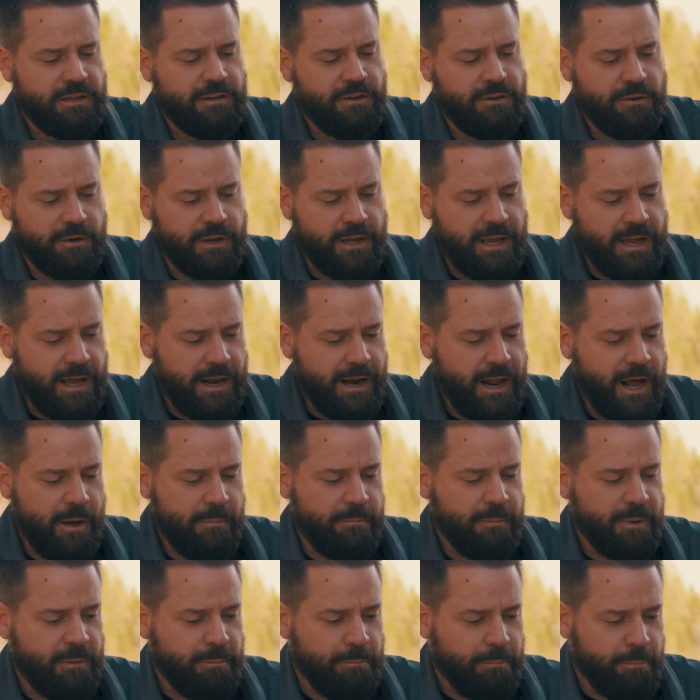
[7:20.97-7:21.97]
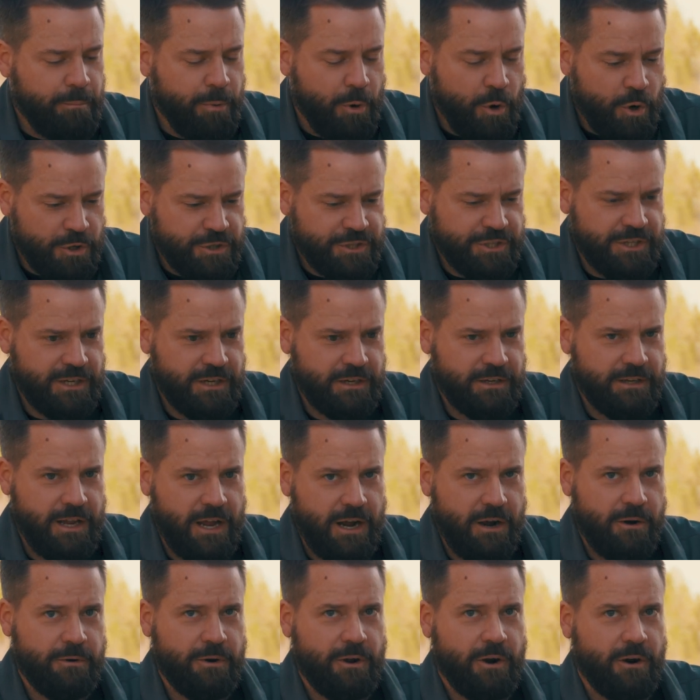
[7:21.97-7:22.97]
you cannot be pushing
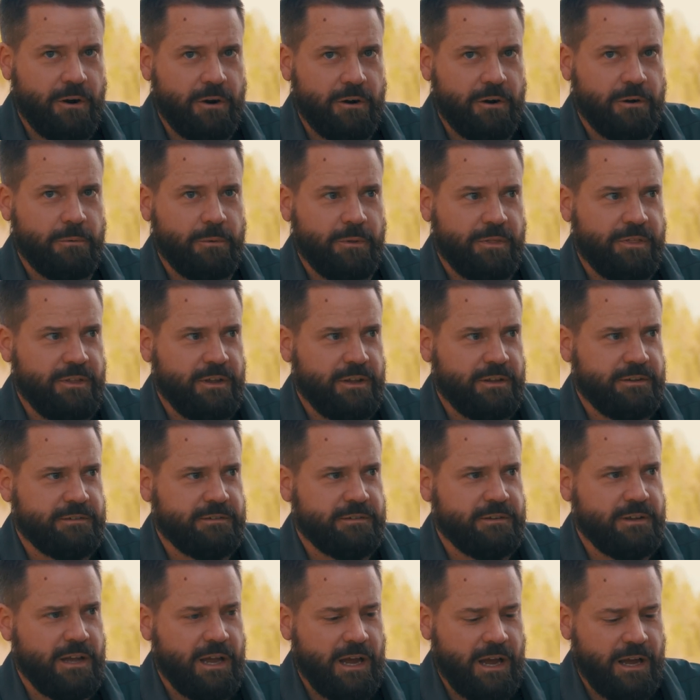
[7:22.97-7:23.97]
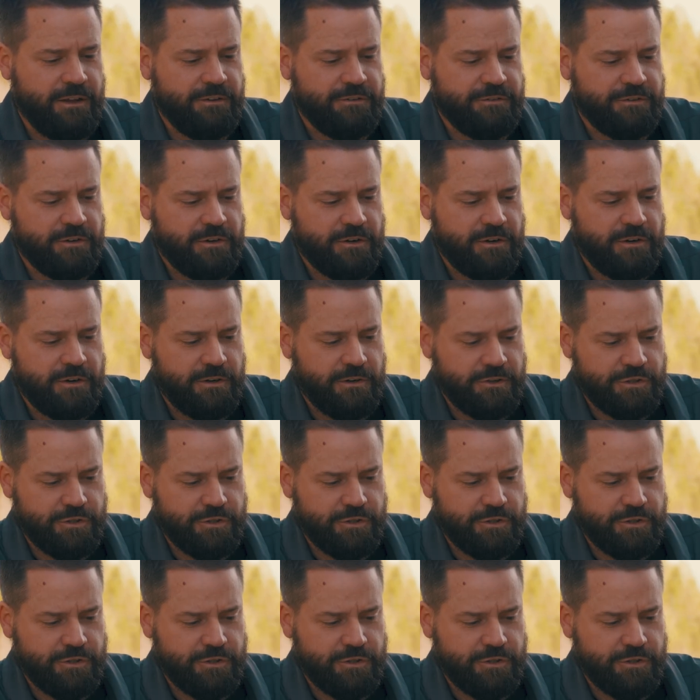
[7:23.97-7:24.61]
down hard with this as you're